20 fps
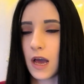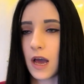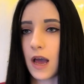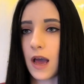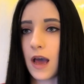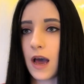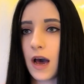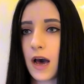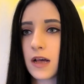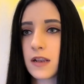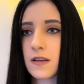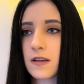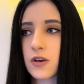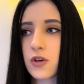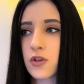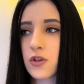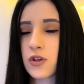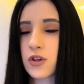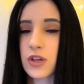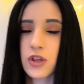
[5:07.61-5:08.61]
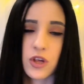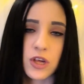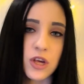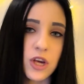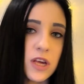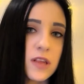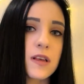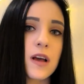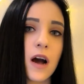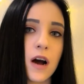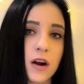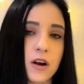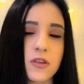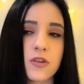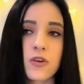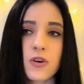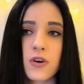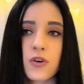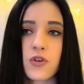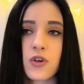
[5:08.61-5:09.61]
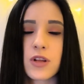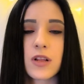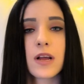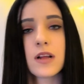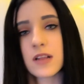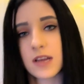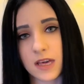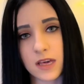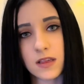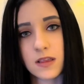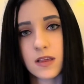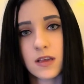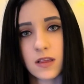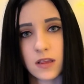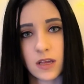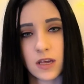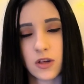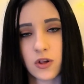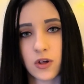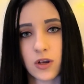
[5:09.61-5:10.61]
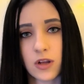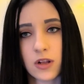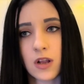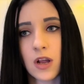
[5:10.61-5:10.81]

And she's a heart surgeon, and his decision